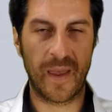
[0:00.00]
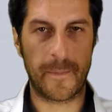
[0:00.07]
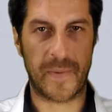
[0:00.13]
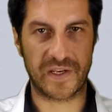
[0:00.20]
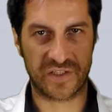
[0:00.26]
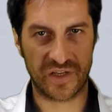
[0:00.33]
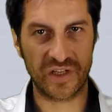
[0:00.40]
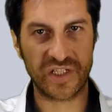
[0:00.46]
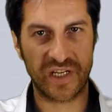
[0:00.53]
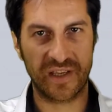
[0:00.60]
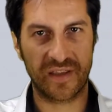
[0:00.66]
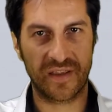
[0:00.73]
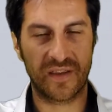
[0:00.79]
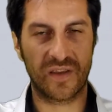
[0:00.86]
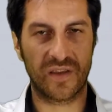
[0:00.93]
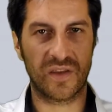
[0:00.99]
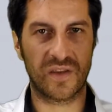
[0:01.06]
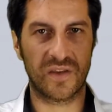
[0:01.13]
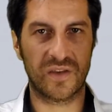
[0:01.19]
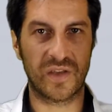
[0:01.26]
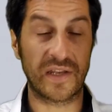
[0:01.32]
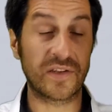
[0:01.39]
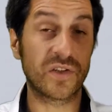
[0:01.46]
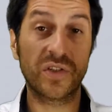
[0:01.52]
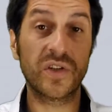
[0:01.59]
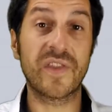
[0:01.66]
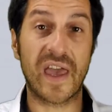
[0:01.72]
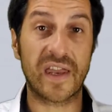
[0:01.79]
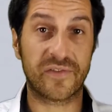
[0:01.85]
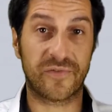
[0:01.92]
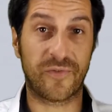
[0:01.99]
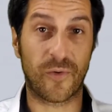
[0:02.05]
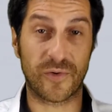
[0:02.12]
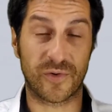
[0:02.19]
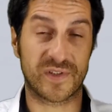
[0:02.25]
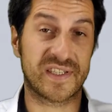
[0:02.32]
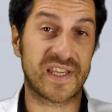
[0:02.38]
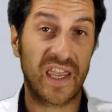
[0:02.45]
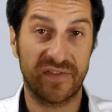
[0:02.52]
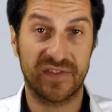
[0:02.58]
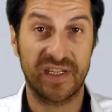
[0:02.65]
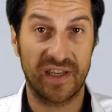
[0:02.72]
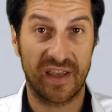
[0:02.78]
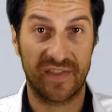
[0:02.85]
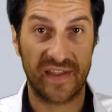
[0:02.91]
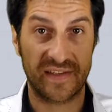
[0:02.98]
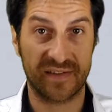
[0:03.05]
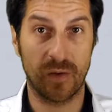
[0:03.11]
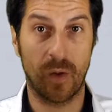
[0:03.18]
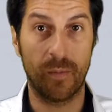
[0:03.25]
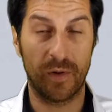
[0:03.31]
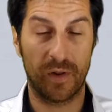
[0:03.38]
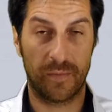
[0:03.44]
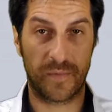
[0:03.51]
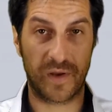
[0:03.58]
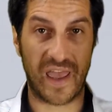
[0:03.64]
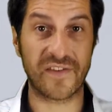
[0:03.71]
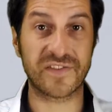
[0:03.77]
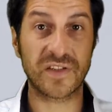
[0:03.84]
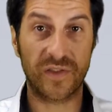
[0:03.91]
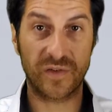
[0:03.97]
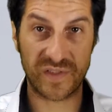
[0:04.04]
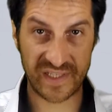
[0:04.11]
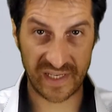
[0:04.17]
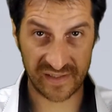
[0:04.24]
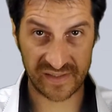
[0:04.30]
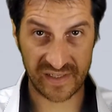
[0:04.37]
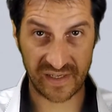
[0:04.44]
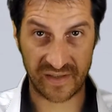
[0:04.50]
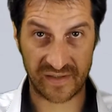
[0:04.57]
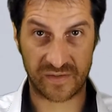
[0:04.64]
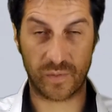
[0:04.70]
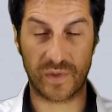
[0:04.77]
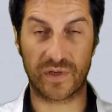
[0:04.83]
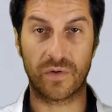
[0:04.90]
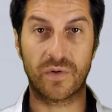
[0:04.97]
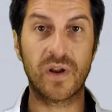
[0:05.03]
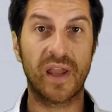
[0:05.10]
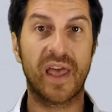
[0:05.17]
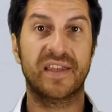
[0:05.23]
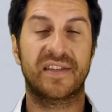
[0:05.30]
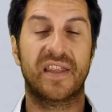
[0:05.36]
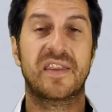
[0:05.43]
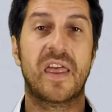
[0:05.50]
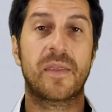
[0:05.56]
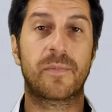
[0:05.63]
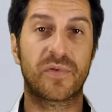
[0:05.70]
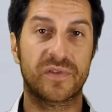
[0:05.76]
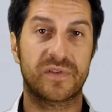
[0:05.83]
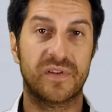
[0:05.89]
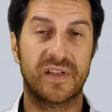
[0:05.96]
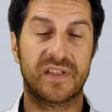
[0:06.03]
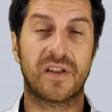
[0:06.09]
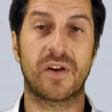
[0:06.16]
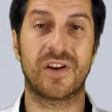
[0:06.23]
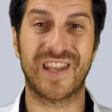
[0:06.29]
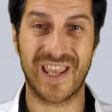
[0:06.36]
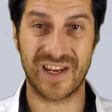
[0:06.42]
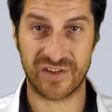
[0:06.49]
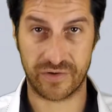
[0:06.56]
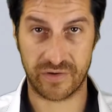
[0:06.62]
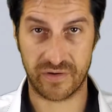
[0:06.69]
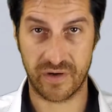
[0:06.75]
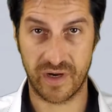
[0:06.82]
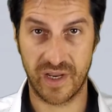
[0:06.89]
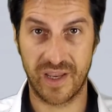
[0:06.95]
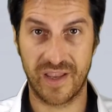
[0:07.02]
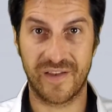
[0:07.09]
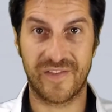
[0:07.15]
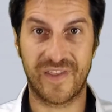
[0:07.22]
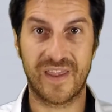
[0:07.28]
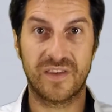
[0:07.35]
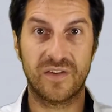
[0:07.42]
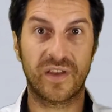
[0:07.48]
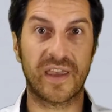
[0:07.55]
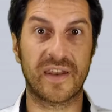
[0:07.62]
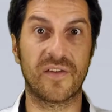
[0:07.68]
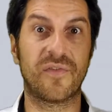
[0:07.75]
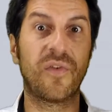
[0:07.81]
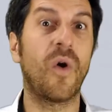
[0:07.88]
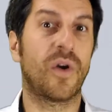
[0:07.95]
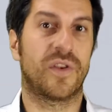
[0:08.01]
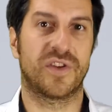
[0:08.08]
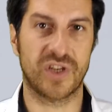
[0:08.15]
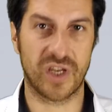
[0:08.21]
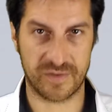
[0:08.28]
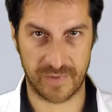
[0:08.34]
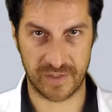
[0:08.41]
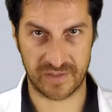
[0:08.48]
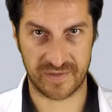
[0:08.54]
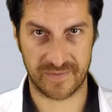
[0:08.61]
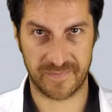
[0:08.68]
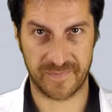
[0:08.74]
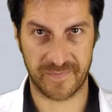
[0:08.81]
By judging, and you do that for your safety, and that's normal. But after those 10 seconds, when you realize that that person is not a danger, then you can avoid judgment.